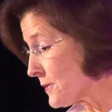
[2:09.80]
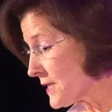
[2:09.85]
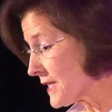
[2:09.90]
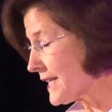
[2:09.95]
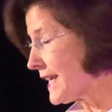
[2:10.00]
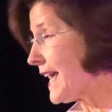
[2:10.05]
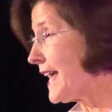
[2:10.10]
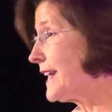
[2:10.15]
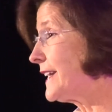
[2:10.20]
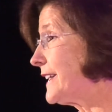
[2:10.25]
was a
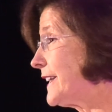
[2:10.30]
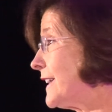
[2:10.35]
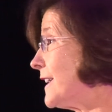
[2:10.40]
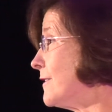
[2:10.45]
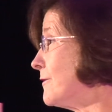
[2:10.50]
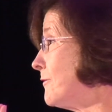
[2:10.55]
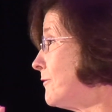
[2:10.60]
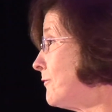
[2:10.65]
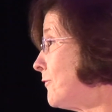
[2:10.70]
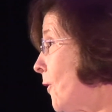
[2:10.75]
candidate
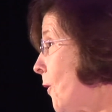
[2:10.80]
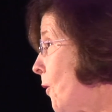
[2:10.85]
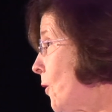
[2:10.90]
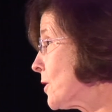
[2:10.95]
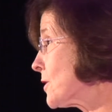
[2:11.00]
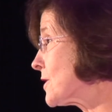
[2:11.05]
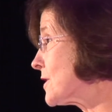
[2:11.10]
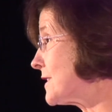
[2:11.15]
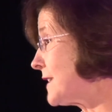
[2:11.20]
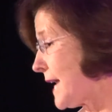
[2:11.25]
in
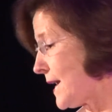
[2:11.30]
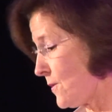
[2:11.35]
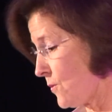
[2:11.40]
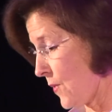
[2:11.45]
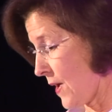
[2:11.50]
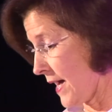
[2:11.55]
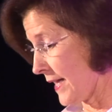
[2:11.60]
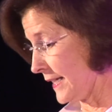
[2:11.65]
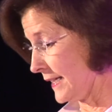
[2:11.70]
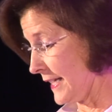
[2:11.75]
4
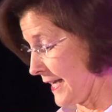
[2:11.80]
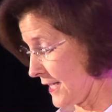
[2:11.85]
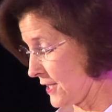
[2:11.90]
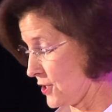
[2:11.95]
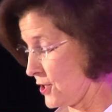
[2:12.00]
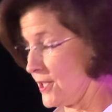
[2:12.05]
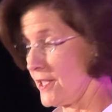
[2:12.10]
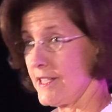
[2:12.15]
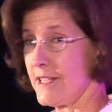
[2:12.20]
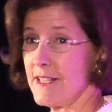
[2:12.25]
statewide
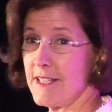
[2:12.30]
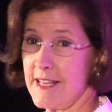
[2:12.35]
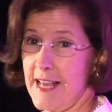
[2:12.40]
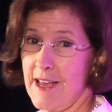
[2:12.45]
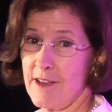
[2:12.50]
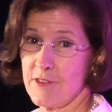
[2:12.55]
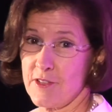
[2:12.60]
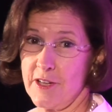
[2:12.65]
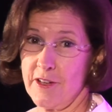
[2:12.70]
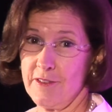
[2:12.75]
elections in
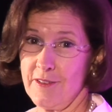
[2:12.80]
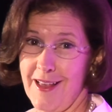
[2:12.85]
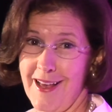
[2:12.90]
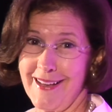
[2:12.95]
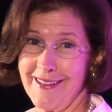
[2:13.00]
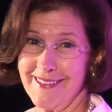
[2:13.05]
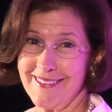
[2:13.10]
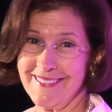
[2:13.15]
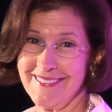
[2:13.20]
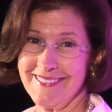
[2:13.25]
South
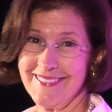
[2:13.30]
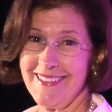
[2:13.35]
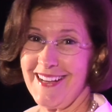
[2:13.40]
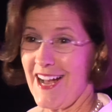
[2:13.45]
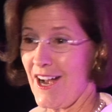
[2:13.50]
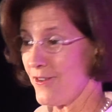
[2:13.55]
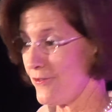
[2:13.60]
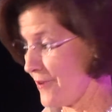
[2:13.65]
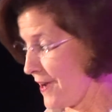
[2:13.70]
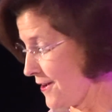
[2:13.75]
Carolina.
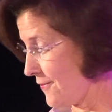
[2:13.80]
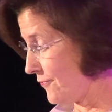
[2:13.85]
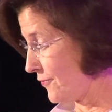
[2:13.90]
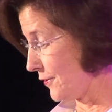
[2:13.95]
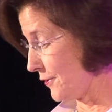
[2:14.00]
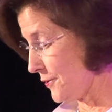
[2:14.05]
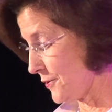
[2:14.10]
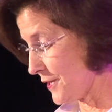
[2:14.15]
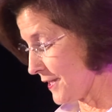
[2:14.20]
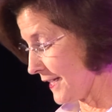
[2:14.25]
I ran
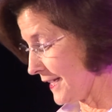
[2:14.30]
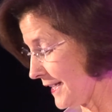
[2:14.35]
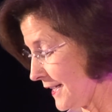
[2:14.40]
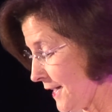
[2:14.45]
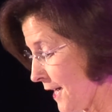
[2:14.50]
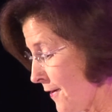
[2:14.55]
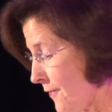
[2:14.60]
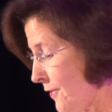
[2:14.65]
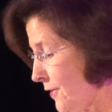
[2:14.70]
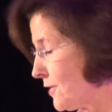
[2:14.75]
for lieutenant
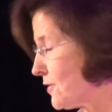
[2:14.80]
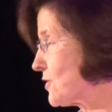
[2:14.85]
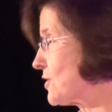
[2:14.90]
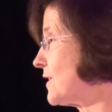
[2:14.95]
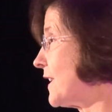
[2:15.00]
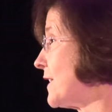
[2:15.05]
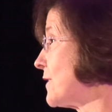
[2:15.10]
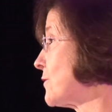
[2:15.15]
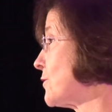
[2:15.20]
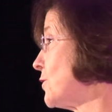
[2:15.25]
governor,
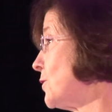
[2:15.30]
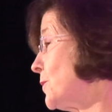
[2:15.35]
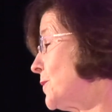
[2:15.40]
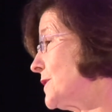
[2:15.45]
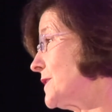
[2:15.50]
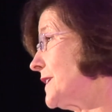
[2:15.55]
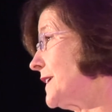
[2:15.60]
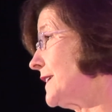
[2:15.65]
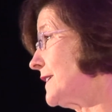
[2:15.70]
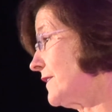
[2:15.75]
state
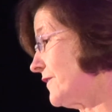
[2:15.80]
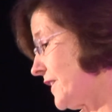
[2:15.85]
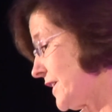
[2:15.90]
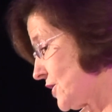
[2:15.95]
superintendent of